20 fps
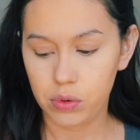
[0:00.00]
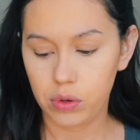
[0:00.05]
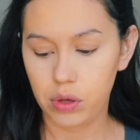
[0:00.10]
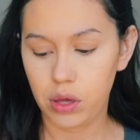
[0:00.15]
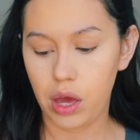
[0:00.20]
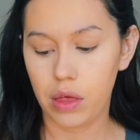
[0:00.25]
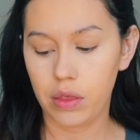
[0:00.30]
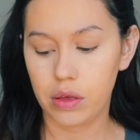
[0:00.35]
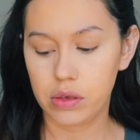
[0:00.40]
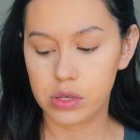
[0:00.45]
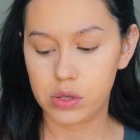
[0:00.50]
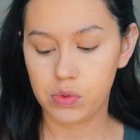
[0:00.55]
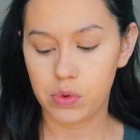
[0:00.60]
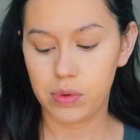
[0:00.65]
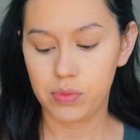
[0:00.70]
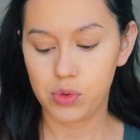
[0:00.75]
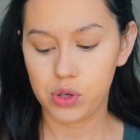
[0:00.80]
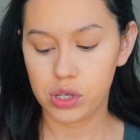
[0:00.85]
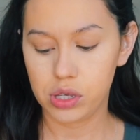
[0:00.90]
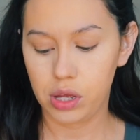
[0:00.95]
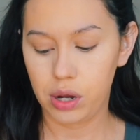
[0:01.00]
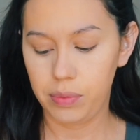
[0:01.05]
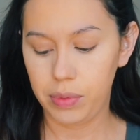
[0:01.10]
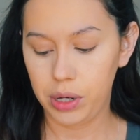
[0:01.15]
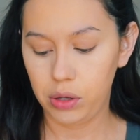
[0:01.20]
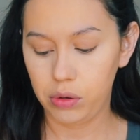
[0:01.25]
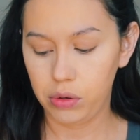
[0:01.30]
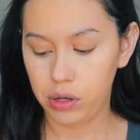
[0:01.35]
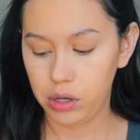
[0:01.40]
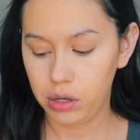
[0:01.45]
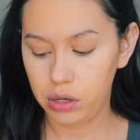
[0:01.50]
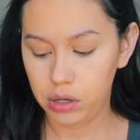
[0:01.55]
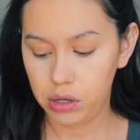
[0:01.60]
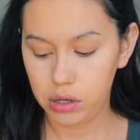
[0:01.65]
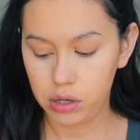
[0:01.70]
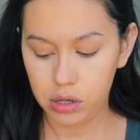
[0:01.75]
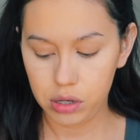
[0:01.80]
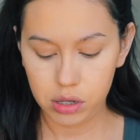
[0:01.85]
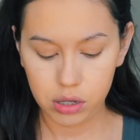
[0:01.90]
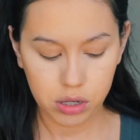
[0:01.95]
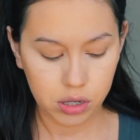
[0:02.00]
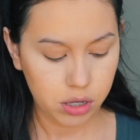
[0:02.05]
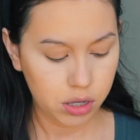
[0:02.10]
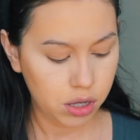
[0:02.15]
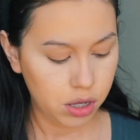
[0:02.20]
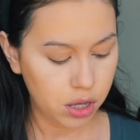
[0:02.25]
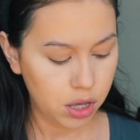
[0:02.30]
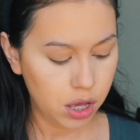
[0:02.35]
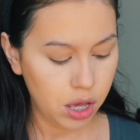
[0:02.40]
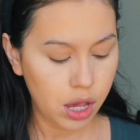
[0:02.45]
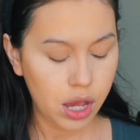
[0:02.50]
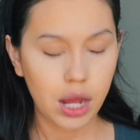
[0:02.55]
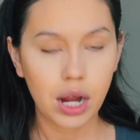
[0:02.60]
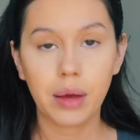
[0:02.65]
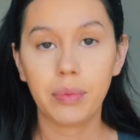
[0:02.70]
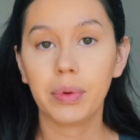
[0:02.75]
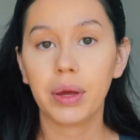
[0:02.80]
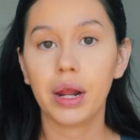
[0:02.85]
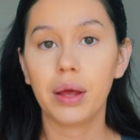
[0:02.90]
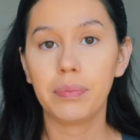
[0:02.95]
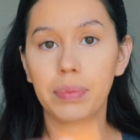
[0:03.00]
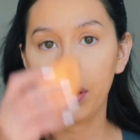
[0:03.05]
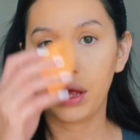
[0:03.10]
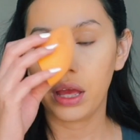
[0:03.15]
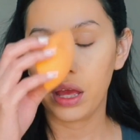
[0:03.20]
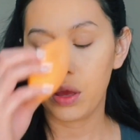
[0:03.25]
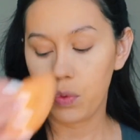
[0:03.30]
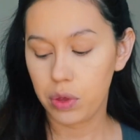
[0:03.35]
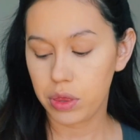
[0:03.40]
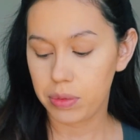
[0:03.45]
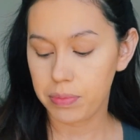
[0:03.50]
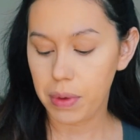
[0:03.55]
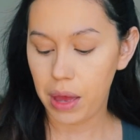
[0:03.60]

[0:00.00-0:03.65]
yeah, that's what I'm just going to be doing. And I'm going to apply it with